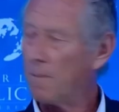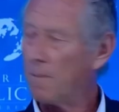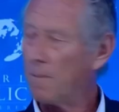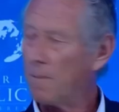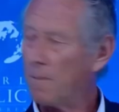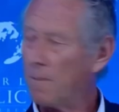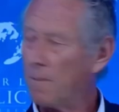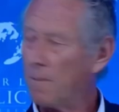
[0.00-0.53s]

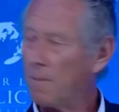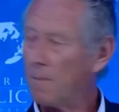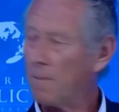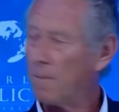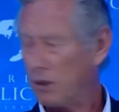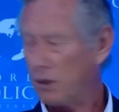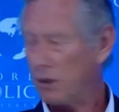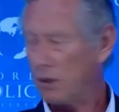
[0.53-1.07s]
And this has
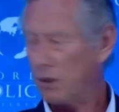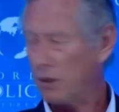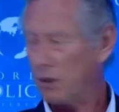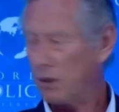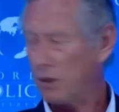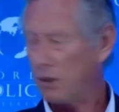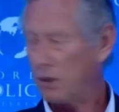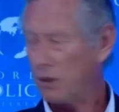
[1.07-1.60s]
political
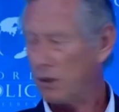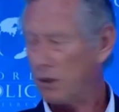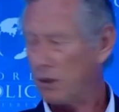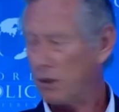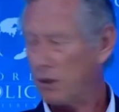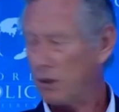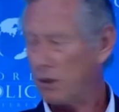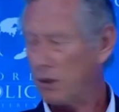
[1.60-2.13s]
implications.
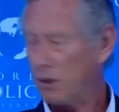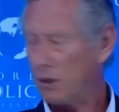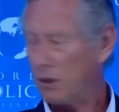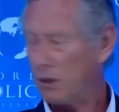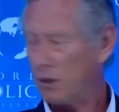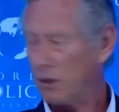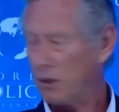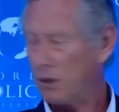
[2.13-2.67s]
So
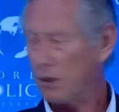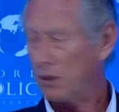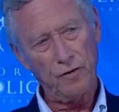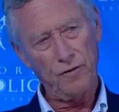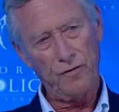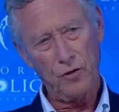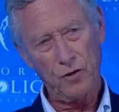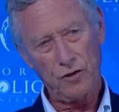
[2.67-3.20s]
that was the
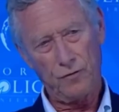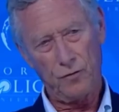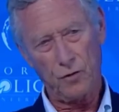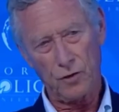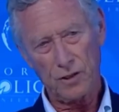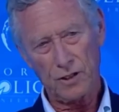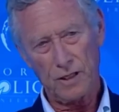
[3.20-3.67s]
first force.